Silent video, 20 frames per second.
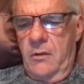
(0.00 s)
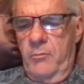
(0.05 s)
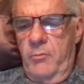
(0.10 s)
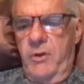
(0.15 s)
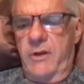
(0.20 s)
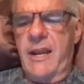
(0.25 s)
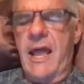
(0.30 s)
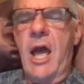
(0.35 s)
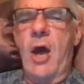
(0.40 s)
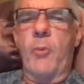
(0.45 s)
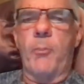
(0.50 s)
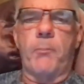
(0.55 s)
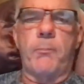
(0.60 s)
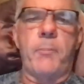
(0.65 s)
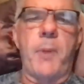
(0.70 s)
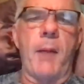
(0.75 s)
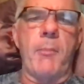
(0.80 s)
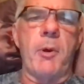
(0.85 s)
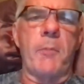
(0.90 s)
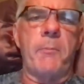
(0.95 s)
But now
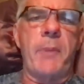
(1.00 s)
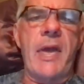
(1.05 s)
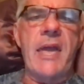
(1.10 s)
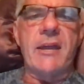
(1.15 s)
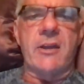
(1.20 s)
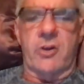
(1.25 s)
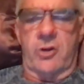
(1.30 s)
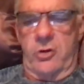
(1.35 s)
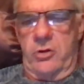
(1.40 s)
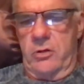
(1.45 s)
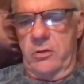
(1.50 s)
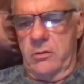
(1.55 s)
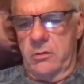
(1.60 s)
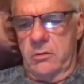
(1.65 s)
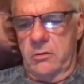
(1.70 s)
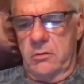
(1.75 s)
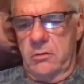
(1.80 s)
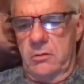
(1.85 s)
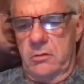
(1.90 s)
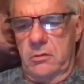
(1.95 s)
Bubba Baker,
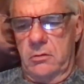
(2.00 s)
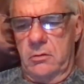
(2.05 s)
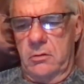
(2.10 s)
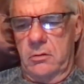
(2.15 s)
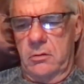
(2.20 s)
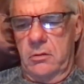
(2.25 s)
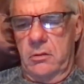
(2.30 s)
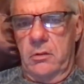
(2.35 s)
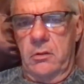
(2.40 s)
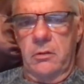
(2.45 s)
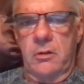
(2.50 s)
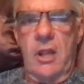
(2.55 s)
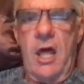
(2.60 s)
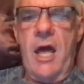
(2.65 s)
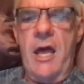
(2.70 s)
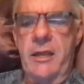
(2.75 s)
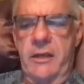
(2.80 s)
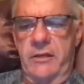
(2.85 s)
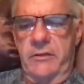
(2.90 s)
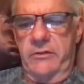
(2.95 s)

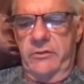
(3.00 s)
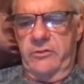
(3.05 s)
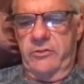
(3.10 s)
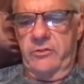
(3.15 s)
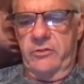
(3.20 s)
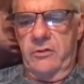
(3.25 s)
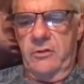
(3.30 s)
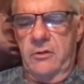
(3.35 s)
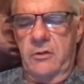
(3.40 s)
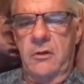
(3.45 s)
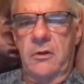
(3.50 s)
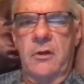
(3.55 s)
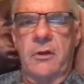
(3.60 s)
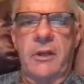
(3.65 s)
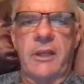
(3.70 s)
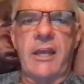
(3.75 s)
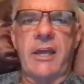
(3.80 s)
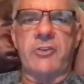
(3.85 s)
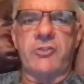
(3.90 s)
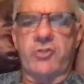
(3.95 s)
Lions,
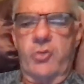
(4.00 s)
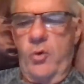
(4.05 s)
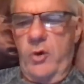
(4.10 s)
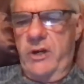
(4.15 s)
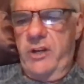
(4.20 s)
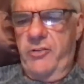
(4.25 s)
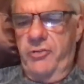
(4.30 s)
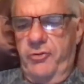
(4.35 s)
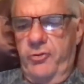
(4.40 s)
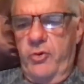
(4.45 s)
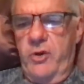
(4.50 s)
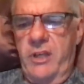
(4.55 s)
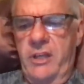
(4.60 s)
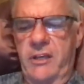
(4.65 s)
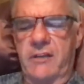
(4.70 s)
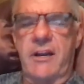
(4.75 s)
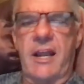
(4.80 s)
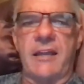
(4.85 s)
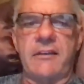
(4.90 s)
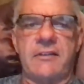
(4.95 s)
he had 23
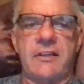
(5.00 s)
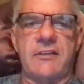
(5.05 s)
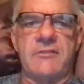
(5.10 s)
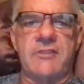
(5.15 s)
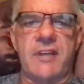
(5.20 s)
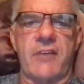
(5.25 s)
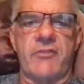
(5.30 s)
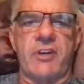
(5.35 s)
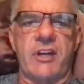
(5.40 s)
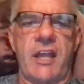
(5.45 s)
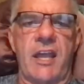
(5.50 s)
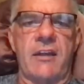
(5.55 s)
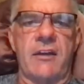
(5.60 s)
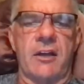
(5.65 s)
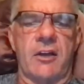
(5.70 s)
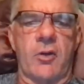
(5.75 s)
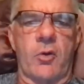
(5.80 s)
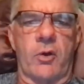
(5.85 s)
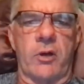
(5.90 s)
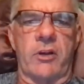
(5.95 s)
in 1978,
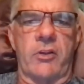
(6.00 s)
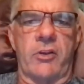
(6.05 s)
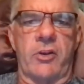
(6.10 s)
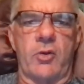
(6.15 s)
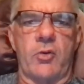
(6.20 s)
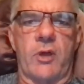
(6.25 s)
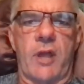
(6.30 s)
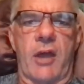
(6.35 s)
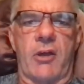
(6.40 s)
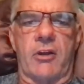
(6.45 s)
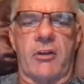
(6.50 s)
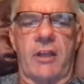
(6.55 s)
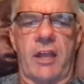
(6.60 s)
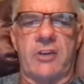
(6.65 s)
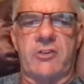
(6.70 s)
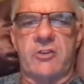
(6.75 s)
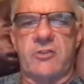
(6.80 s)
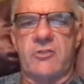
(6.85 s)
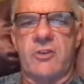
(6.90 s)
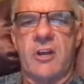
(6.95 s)
according to the new
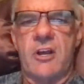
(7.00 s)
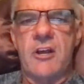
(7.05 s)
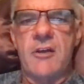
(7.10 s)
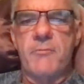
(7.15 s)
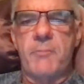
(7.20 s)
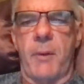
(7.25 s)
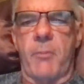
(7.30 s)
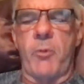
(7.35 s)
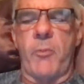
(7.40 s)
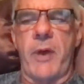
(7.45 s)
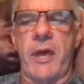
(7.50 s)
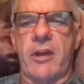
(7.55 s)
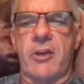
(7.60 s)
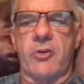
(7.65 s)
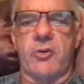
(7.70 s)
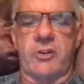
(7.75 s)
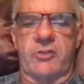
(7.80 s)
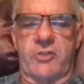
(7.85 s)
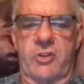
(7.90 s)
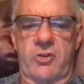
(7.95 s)
calculations. Bubba
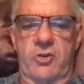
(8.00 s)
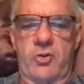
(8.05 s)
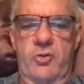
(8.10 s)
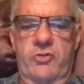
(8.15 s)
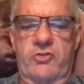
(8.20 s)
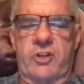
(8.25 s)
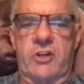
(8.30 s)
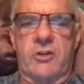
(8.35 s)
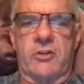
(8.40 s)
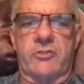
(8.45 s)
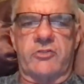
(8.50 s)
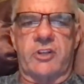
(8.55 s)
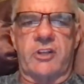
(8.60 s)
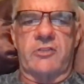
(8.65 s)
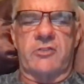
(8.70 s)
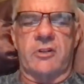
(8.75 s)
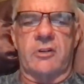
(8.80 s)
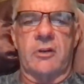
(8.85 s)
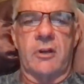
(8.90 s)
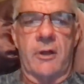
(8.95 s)
Baker is the new single
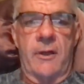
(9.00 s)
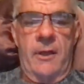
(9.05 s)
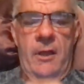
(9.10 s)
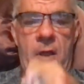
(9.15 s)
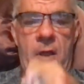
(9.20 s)
season